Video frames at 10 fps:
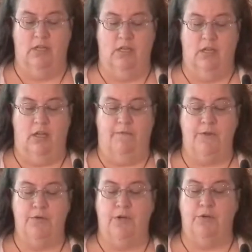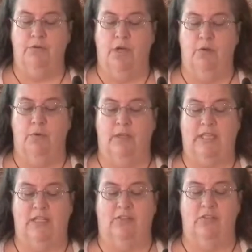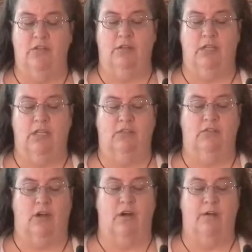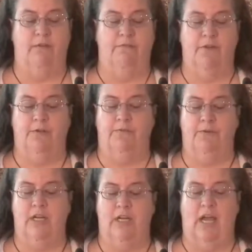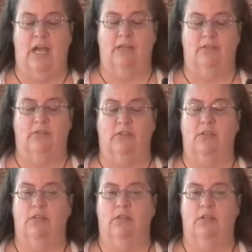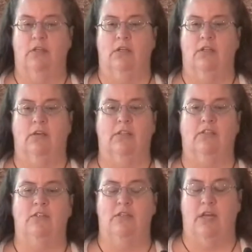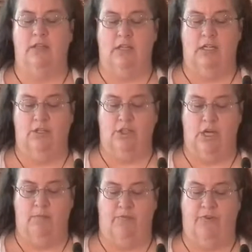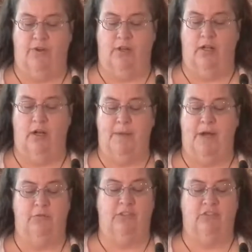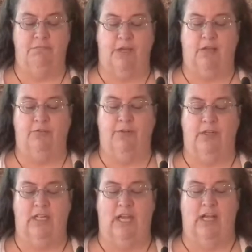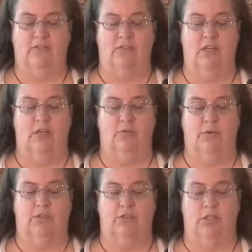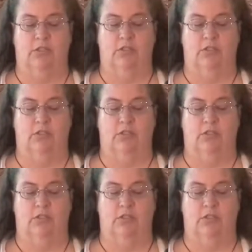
If you don't know what these new things are, feel free to ask. There is nothing shameful about respectfully asking a question,